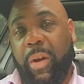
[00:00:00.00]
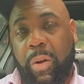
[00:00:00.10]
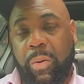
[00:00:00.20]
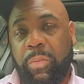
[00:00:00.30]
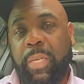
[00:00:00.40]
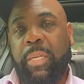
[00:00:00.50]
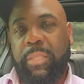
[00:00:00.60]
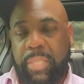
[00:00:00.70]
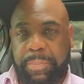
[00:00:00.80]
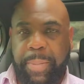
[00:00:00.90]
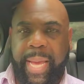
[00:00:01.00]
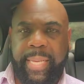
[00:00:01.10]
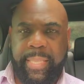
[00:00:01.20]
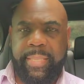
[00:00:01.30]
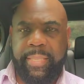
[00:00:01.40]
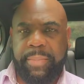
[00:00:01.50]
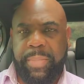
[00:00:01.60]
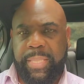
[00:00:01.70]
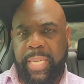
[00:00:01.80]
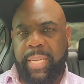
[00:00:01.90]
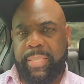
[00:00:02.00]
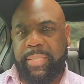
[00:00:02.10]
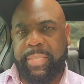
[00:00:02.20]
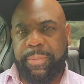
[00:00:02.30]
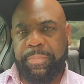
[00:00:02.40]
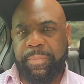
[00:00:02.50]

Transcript: oh, this pad needs to be changed.